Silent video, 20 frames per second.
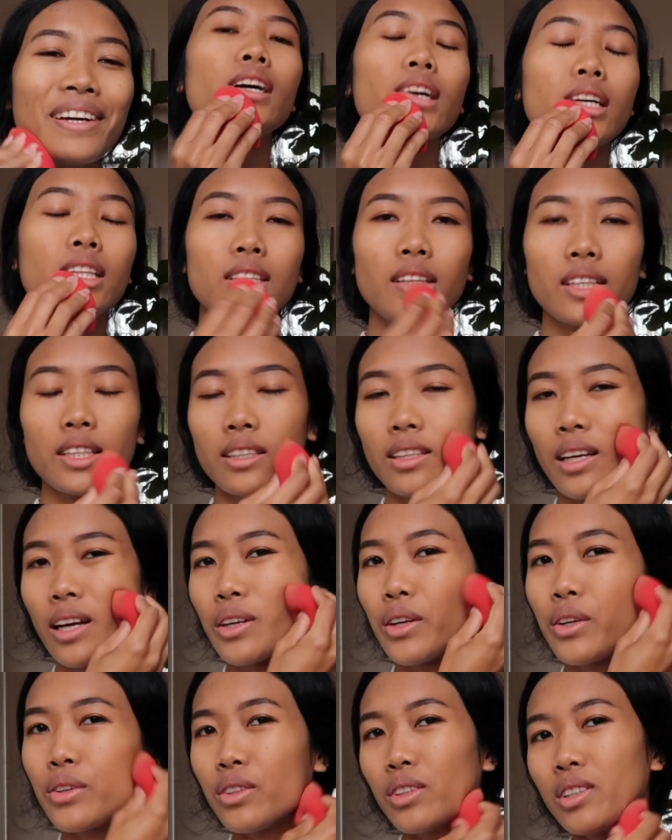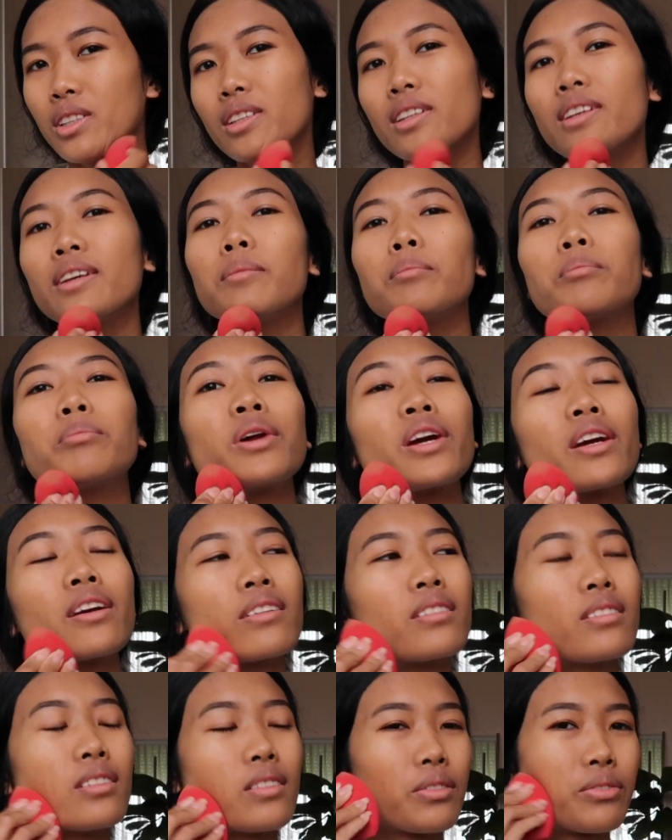And then I don't usually
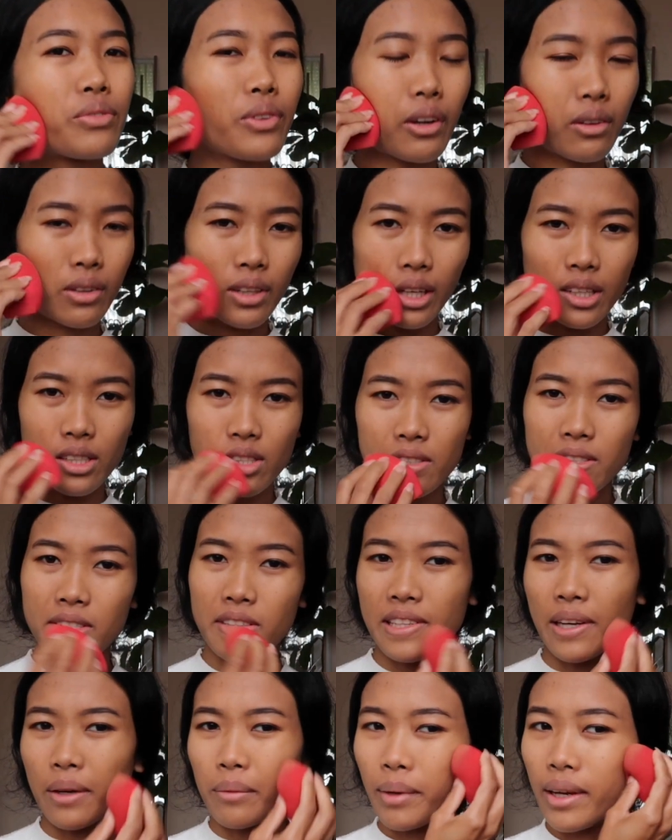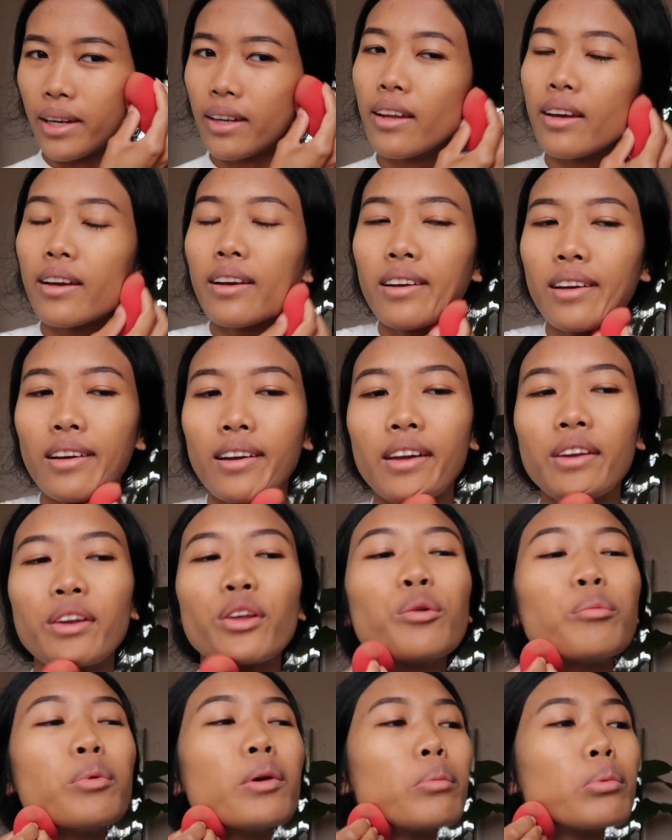bring the foundation down my neck. I know
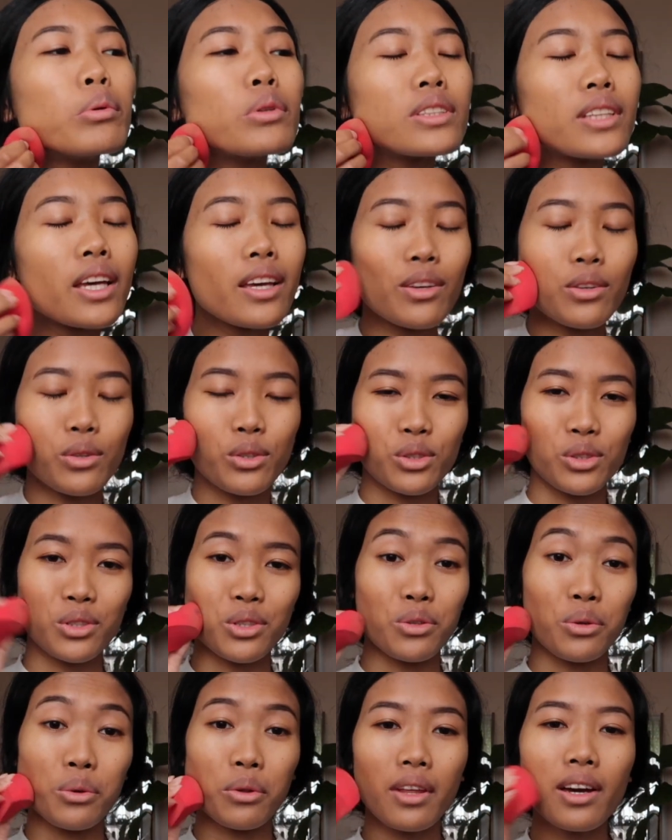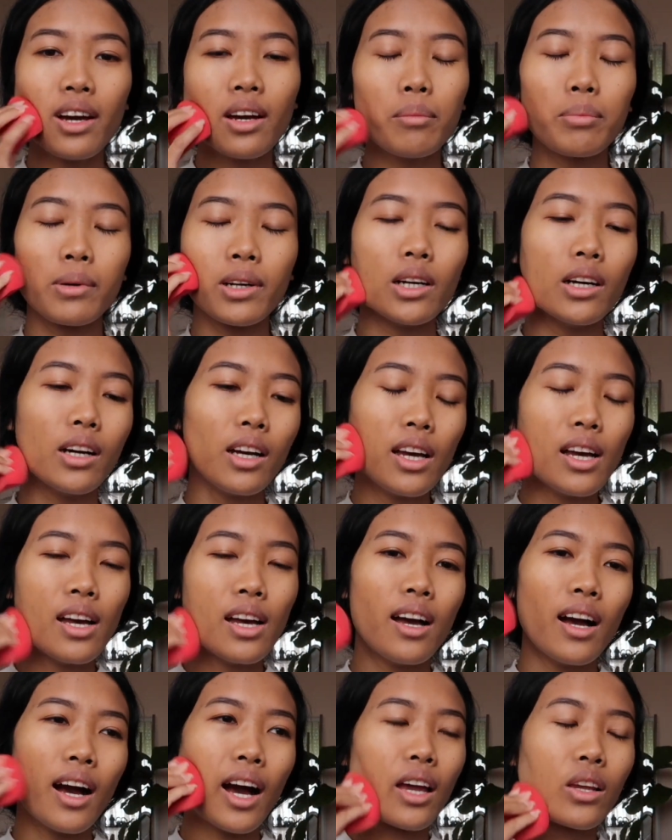people say you should do that, but
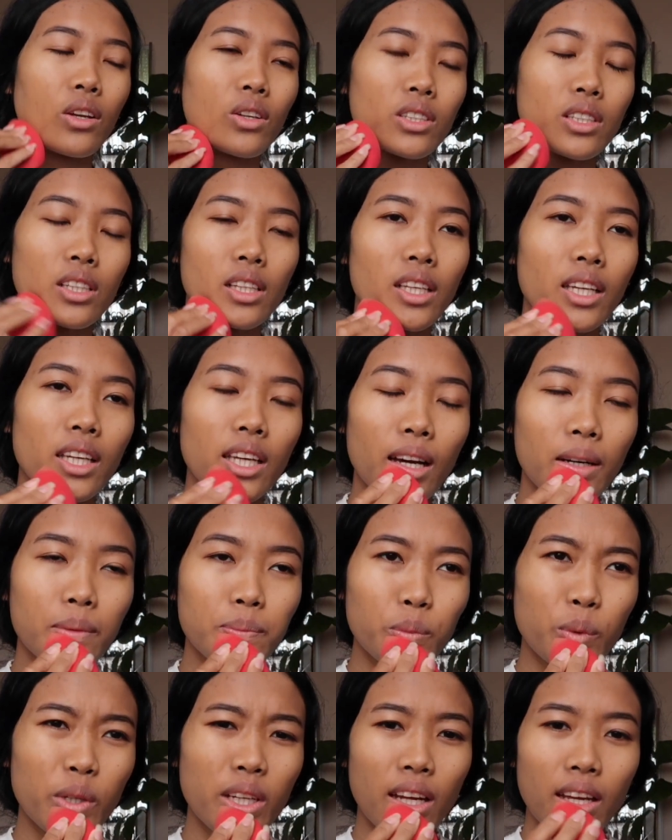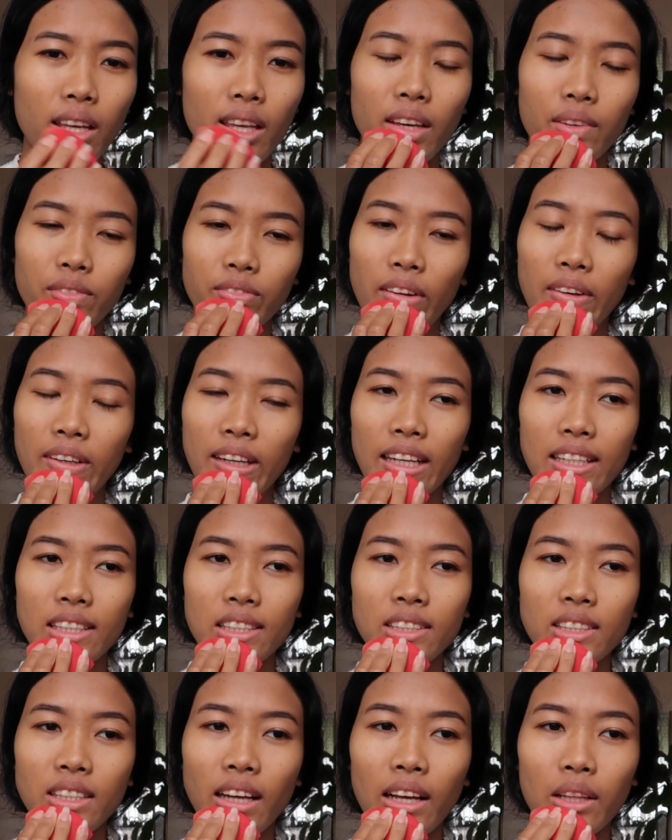I usually when I get
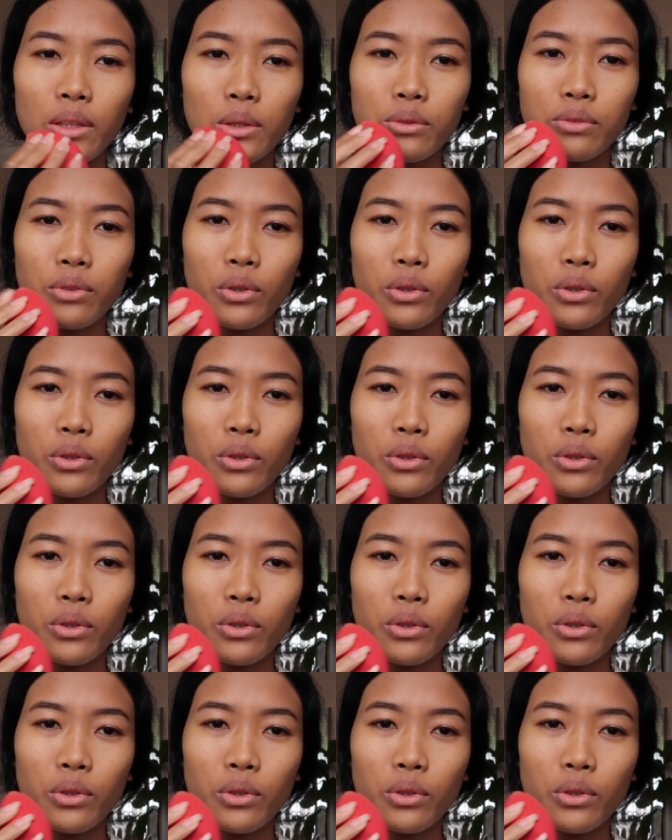foundation, I look